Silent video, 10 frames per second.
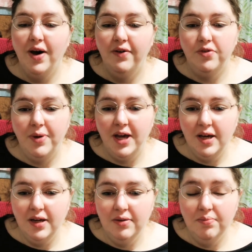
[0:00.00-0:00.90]
you have to
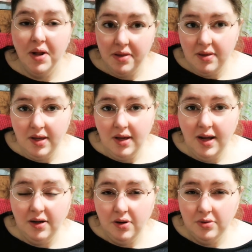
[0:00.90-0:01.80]
pay monthly,
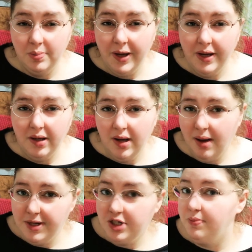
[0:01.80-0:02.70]
and it goes by
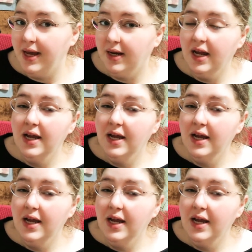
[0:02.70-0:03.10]
how much you make.